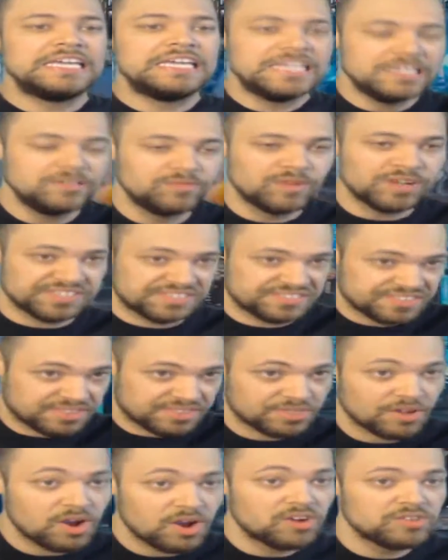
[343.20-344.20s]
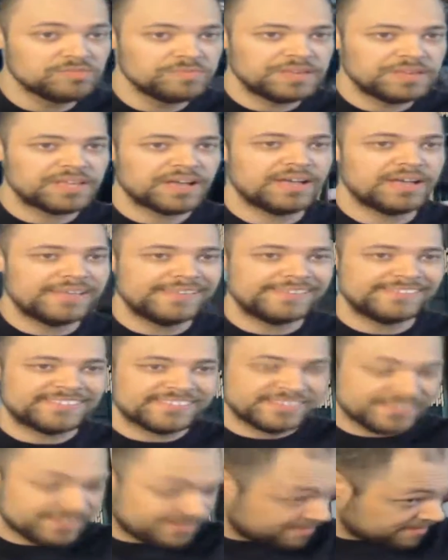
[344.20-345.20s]
he wants the throne
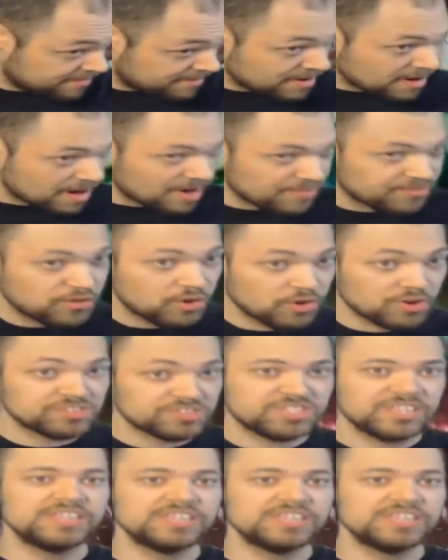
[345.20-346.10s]
because, of course,